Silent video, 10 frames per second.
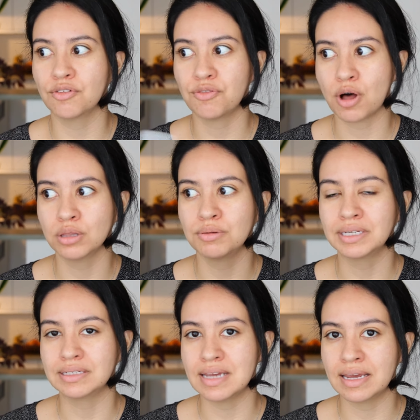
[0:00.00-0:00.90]
The
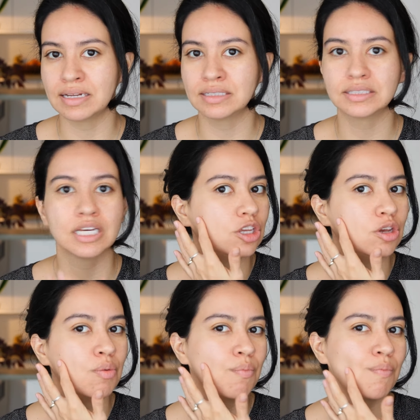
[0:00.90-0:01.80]
following days,
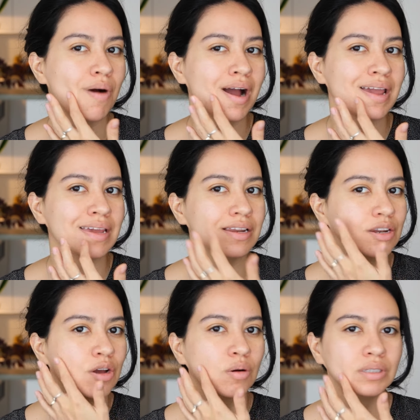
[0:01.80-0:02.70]
you might
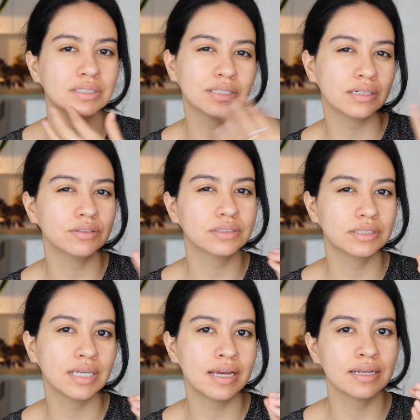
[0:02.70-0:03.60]
notice that your
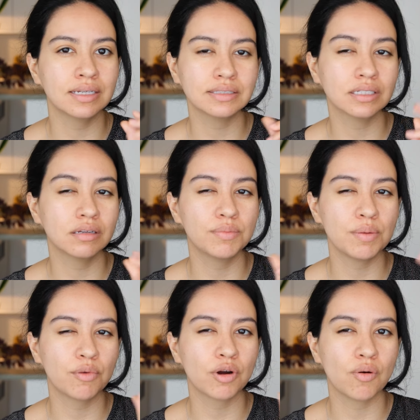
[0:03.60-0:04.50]
skin gets a little
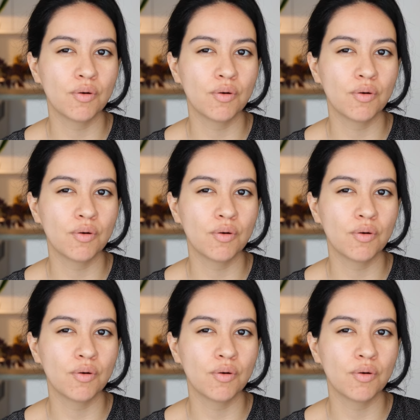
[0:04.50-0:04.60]
bit more